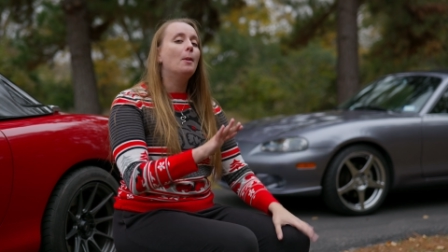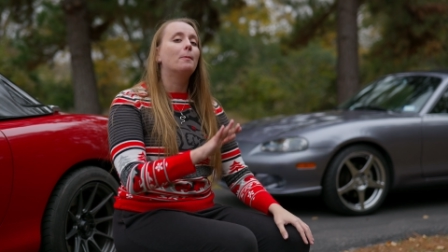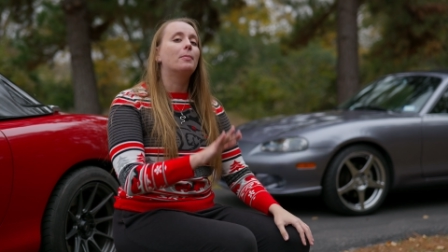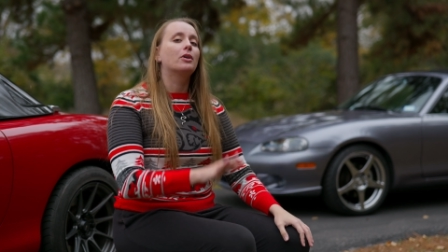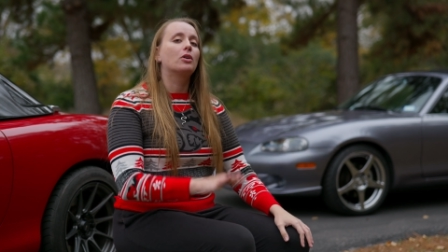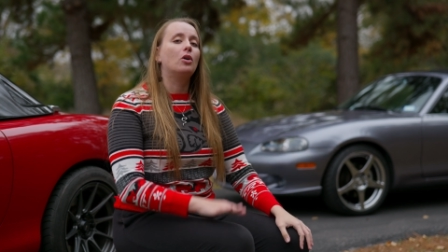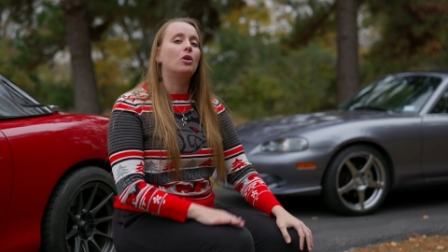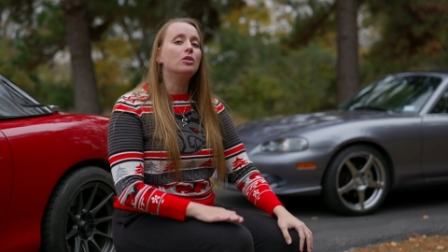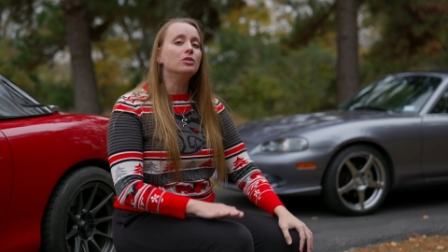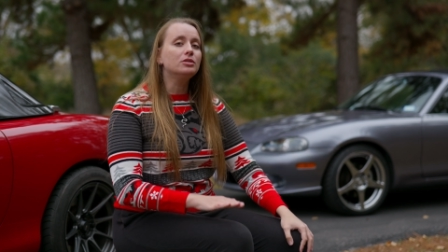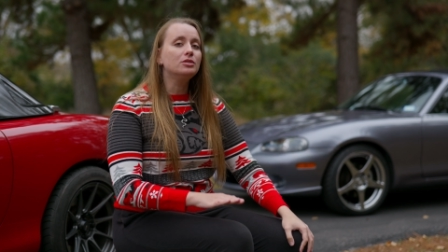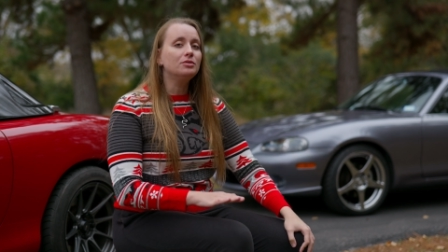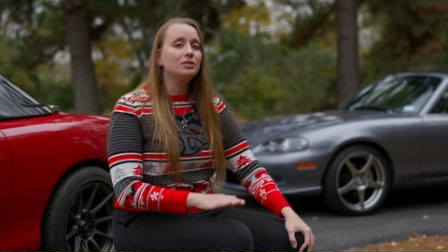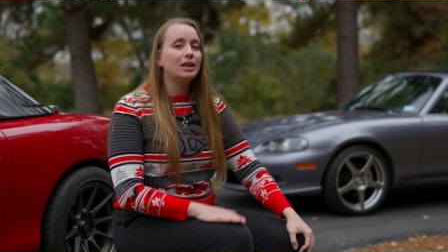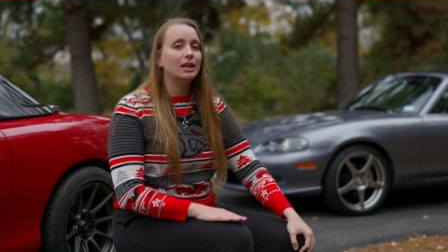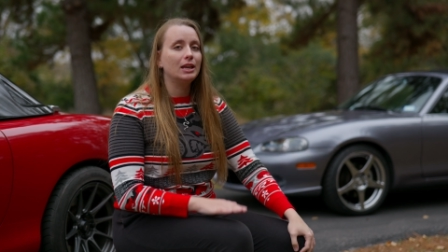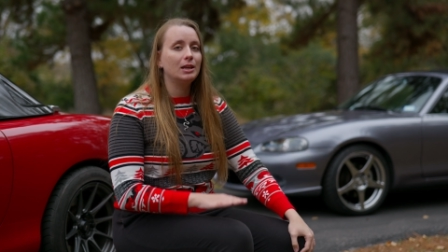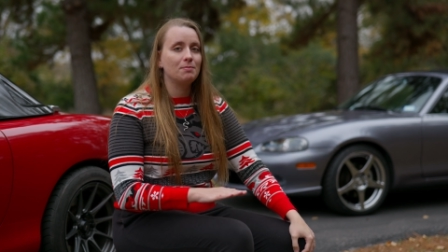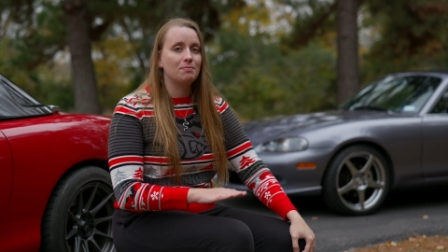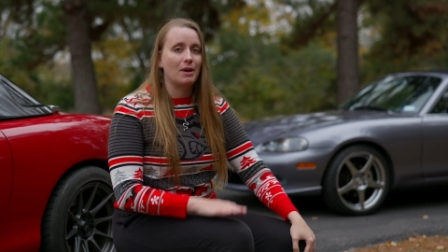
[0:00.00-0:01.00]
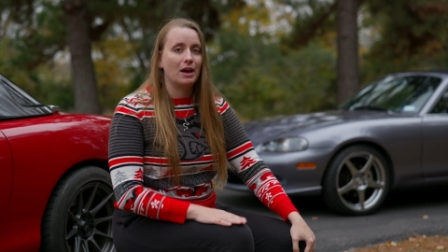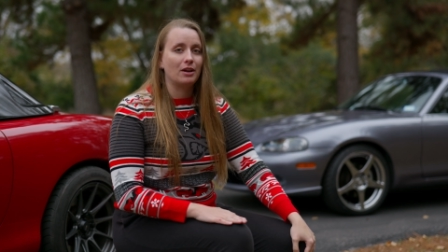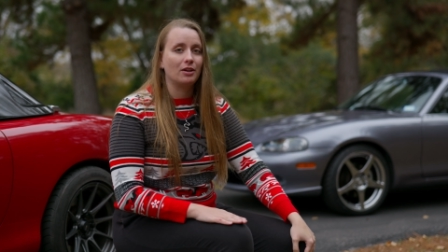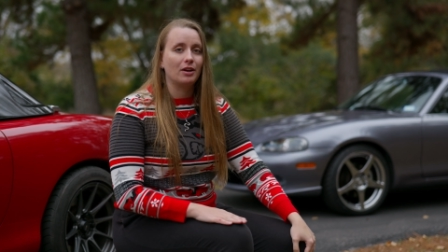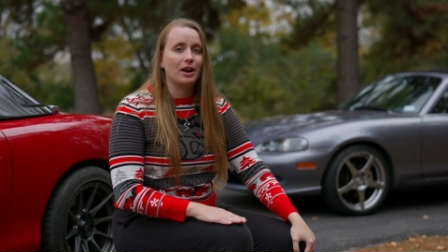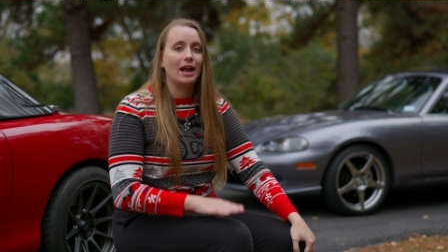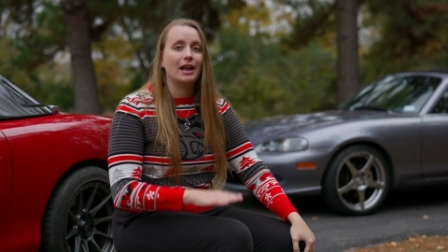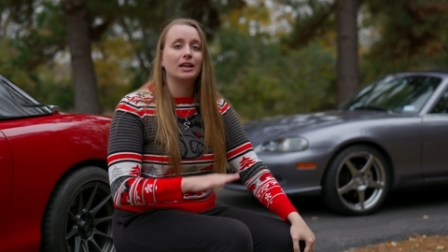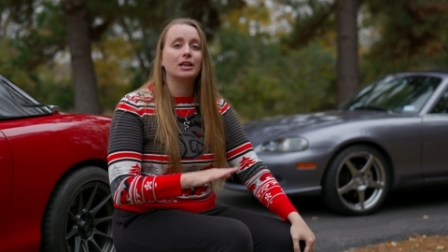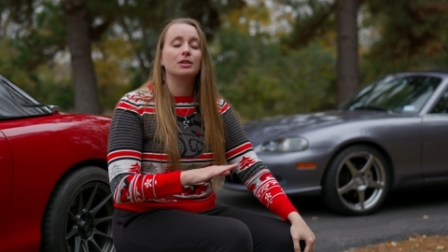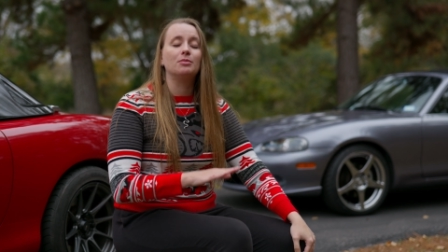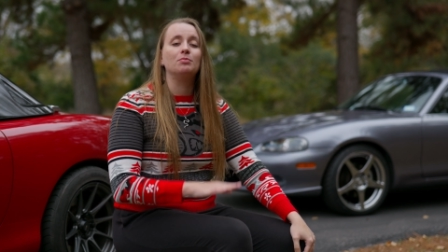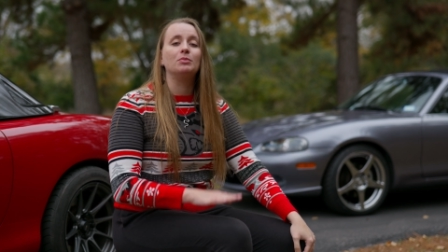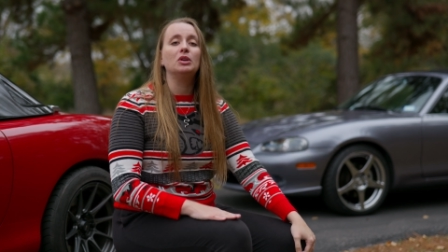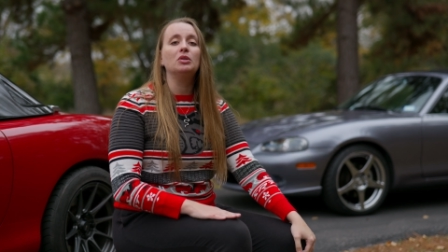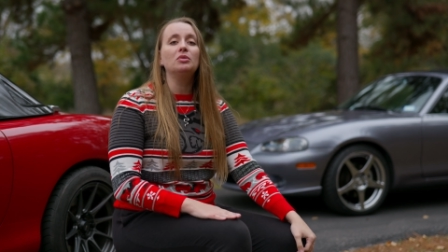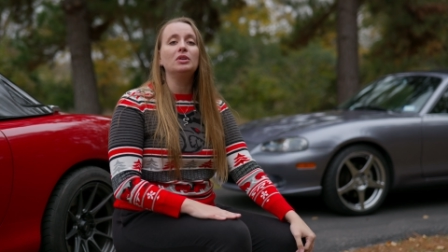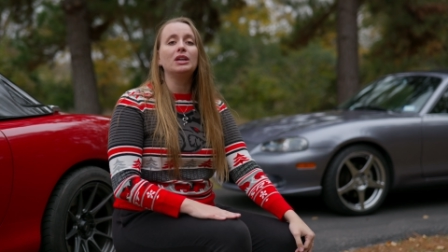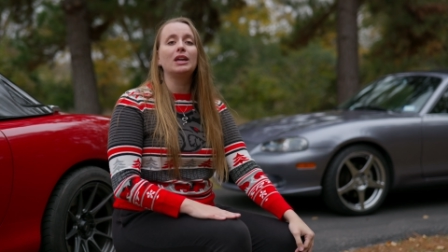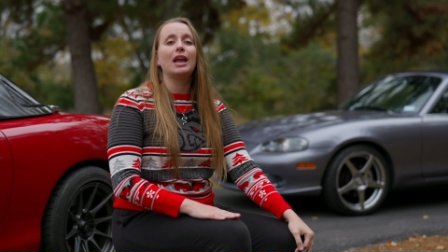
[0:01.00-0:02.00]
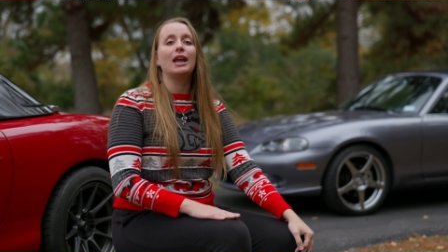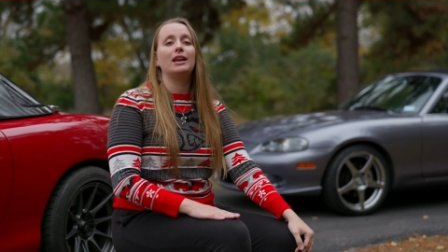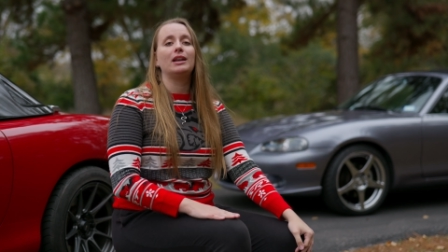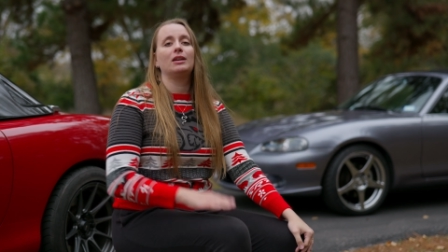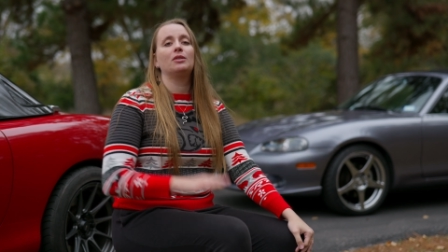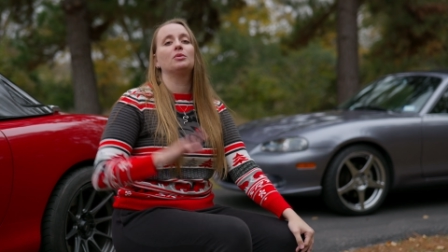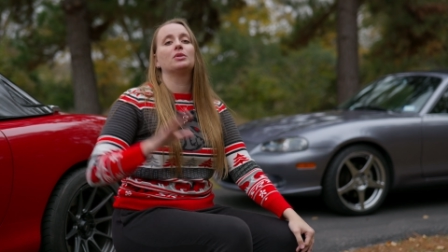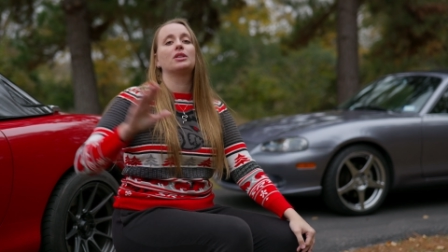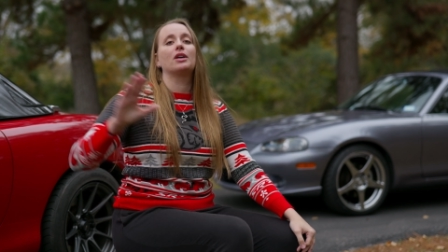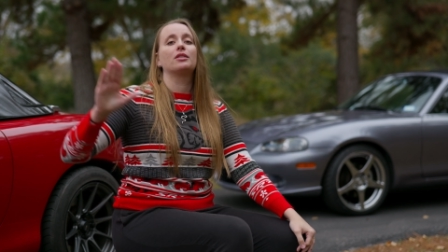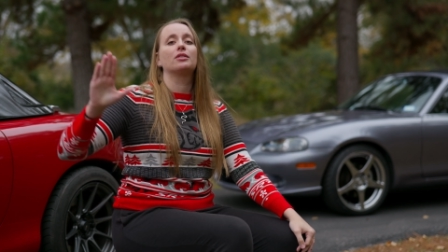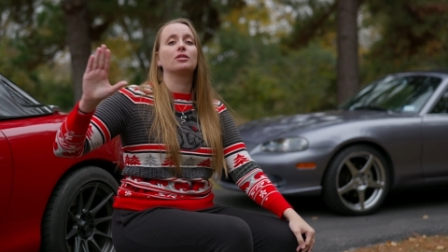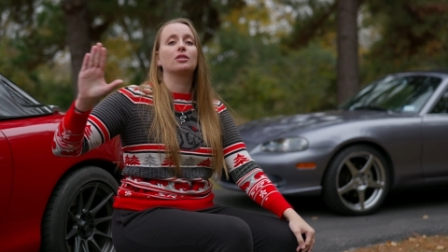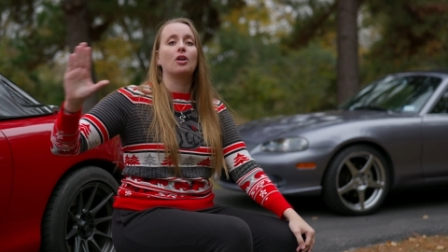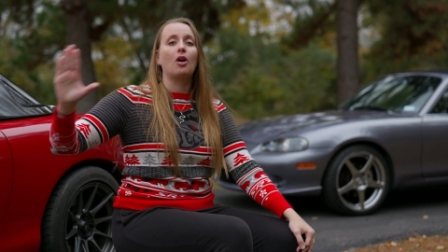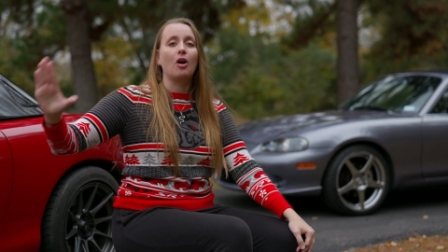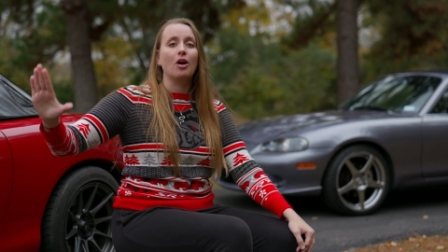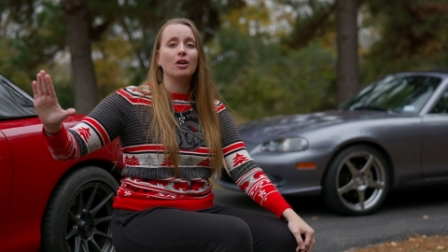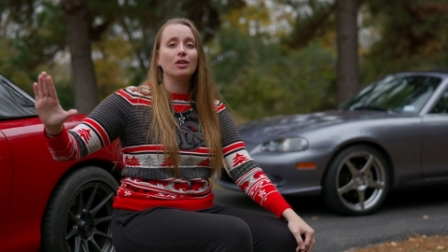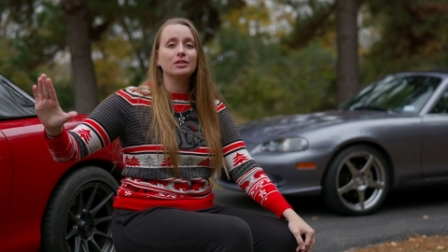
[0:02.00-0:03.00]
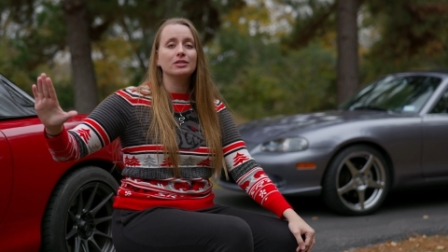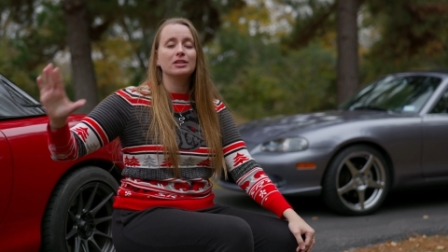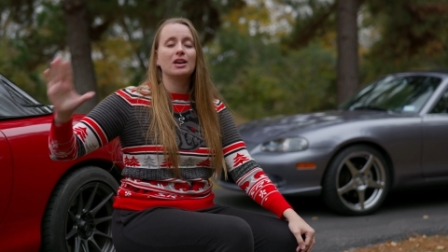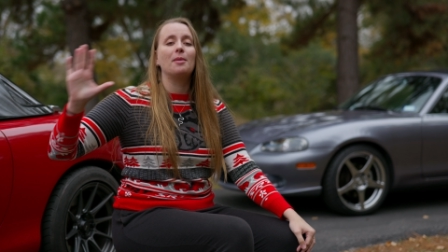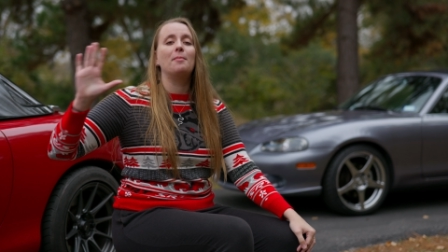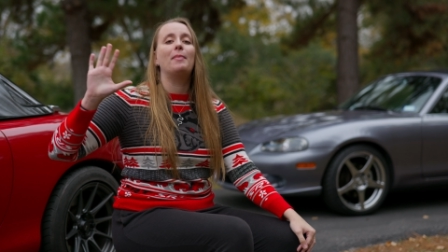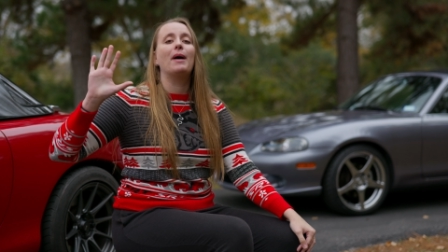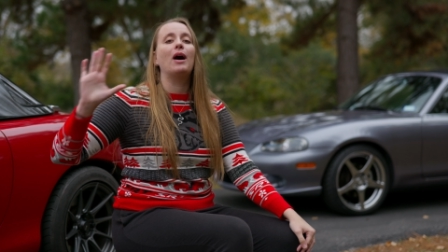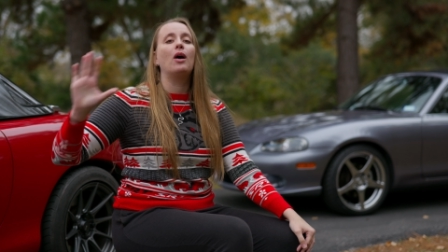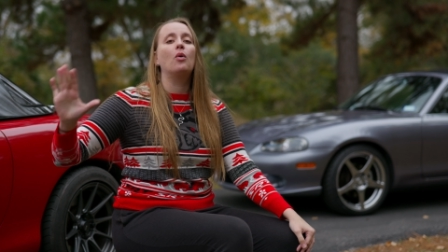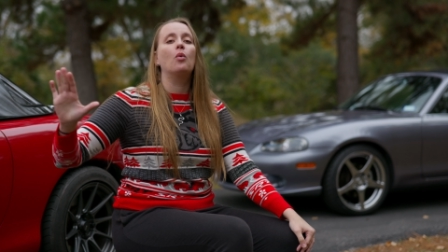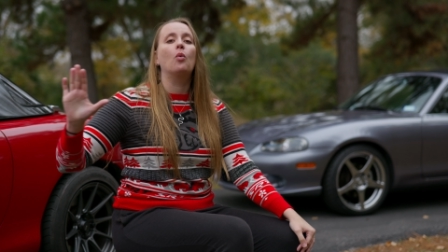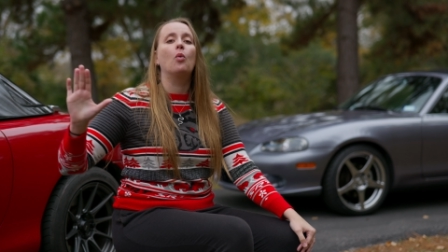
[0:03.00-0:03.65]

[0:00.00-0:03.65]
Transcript: but also getting better at communicating with other cars about